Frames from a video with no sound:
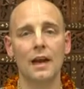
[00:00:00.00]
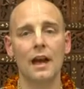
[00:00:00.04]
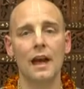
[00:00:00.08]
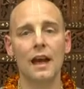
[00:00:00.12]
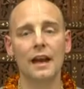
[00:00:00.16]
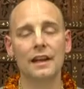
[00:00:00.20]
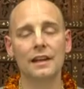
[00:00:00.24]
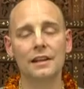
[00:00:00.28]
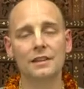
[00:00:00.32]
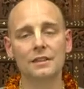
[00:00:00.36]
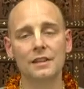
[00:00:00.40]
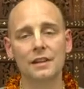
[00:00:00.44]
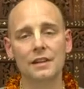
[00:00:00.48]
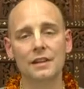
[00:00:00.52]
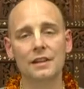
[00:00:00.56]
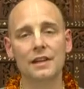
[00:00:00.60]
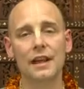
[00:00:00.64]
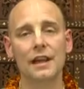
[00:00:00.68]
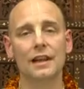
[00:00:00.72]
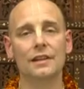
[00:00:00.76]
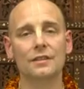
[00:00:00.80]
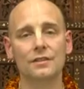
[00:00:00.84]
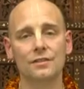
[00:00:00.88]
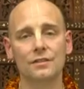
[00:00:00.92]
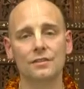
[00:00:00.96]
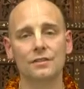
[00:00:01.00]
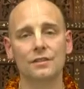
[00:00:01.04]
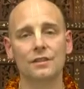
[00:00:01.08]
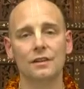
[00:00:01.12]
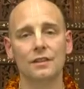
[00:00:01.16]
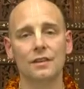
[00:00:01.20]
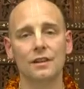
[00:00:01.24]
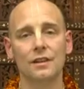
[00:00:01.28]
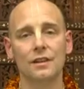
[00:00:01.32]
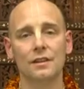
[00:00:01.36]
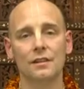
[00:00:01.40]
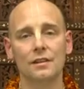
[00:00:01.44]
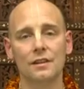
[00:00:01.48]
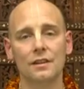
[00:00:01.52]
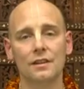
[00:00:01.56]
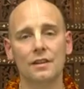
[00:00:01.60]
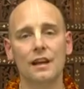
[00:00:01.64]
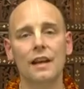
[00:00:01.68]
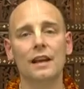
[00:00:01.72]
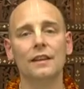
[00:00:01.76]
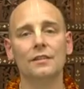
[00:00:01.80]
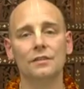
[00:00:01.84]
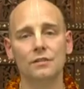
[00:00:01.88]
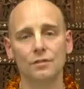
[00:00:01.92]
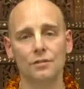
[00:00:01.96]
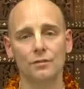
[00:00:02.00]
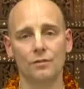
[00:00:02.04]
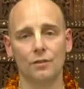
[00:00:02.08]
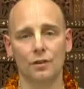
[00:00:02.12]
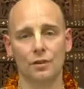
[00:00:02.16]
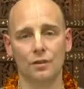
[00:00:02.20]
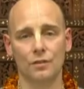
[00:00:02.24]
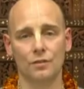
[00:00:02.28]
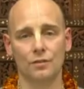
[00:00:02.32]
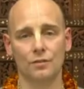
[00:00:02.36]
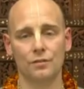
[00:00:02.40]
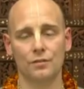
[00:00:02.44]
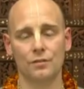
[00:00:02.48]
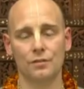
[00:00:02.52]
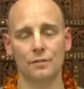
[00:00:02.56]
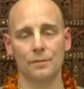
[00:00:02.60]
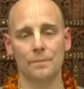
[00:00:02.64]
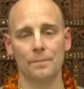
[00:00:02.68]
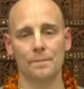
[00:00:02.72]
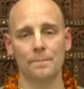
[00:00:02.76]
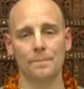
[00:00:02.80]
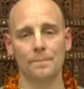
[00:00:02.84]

And in the next the next verse,